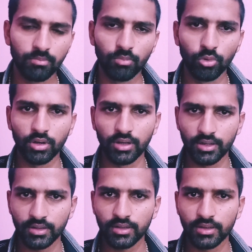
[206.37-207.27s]

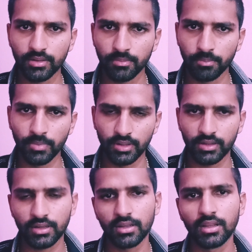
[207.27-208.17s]
molded
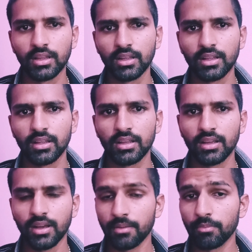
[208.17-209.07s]
brick
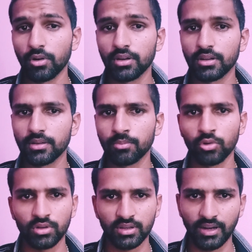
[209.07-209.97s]
are burned in a
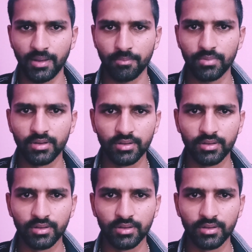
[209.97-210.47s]
Porter clamp